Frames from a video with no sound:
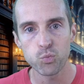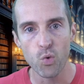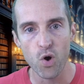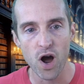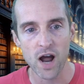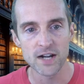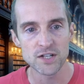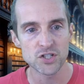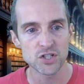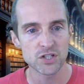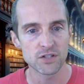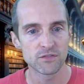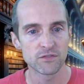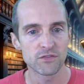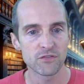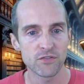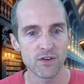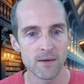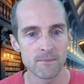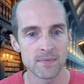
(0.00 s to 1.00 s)
watched
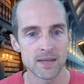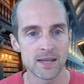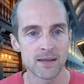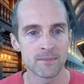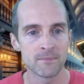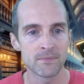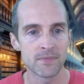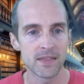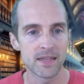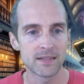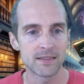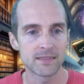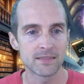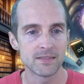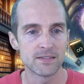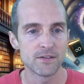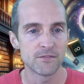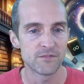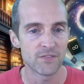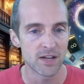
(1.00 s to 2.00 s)
from him that
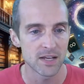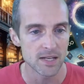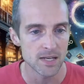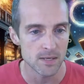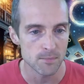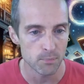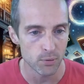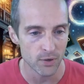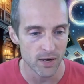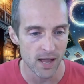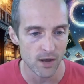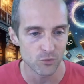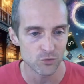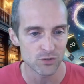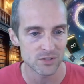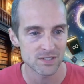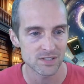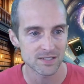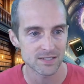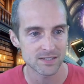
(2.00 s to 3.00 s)
Dfinity put
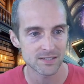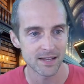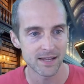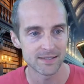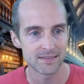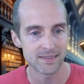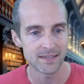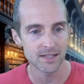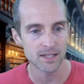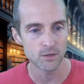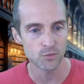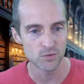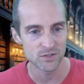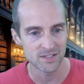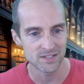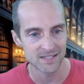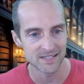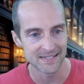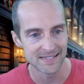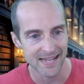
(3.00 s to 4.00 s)
out, I think it
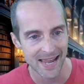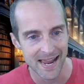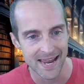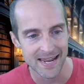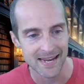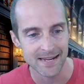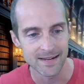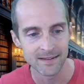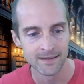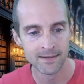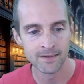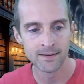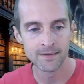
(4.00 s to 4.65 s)
was today.